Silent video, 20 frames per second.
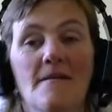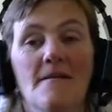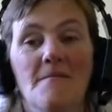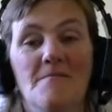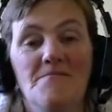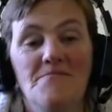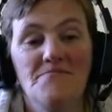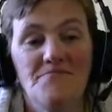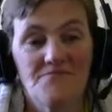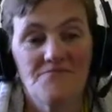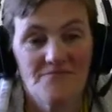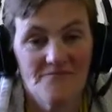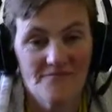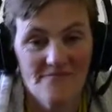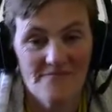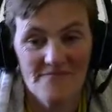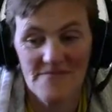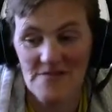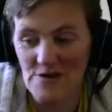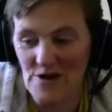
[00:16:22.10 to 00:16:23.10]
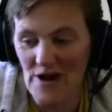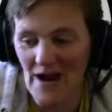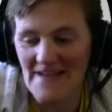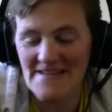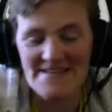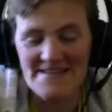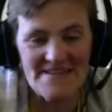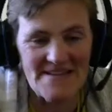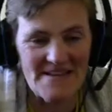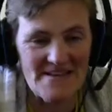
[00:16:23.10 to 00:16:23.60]
oh, Did you
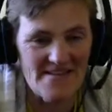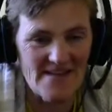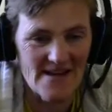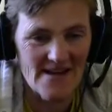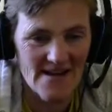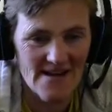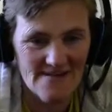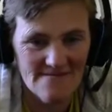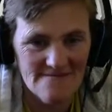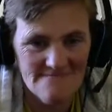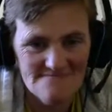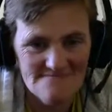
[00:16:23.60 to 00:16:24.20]
guys see that?